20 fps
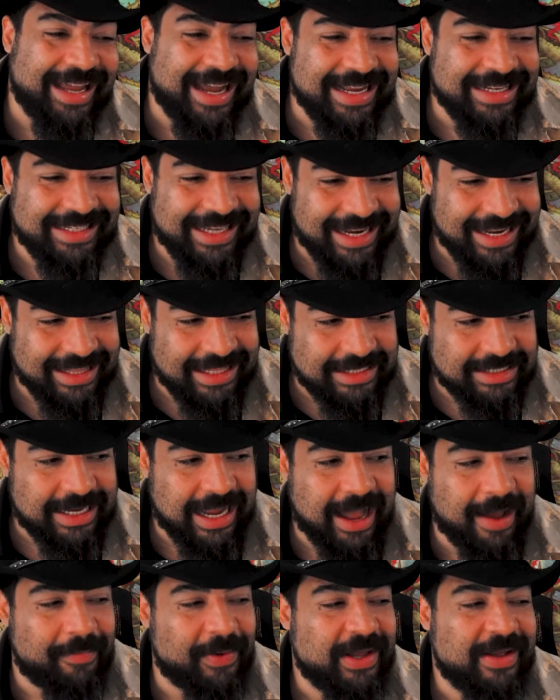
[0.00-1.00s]
I said at the
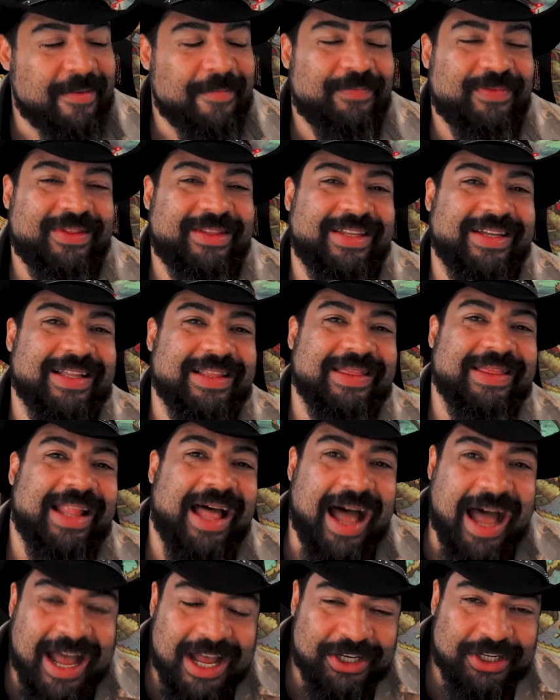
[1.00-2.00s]
top,
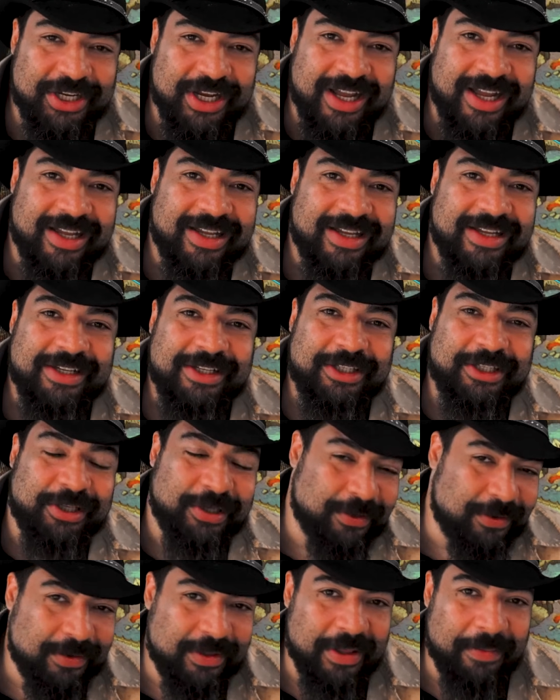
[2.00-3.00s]
Delaja
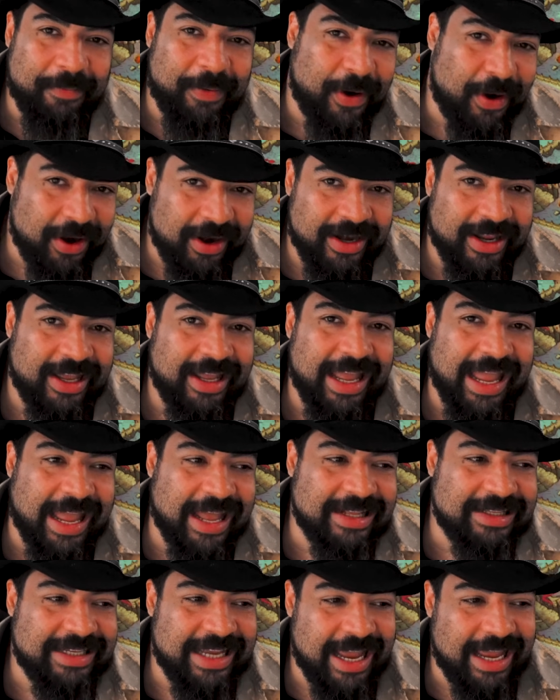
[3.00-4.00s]
to the party
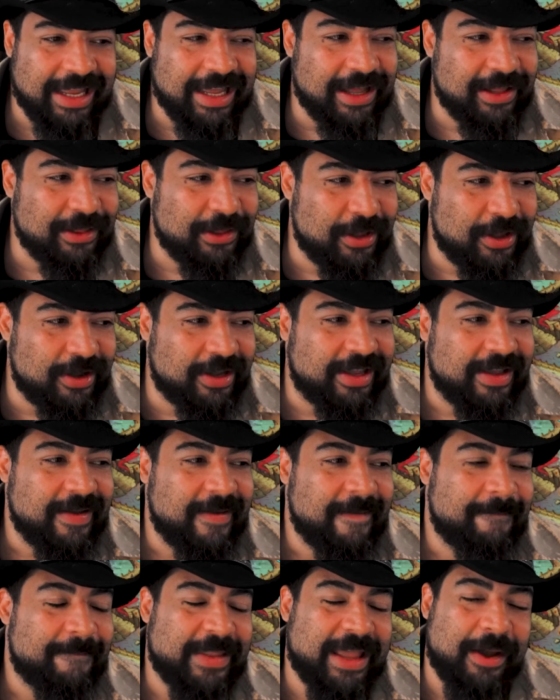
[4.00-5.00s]
and take a look
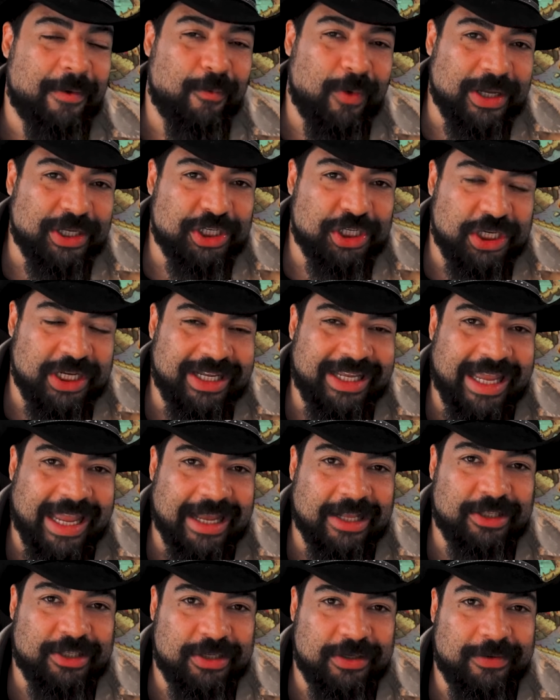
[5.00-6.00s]
at what she
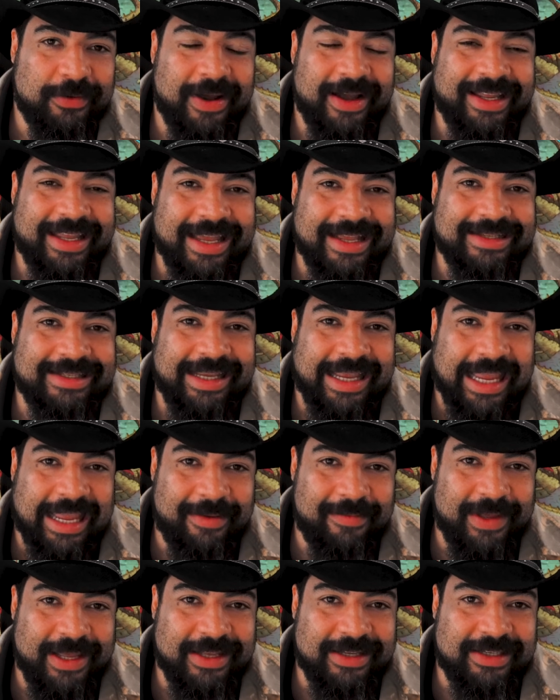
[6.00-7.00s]
can't do against
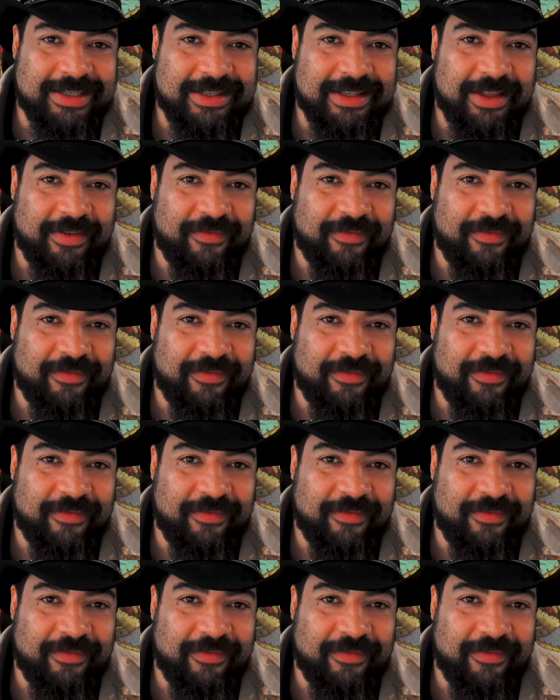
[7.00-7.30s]
Amius the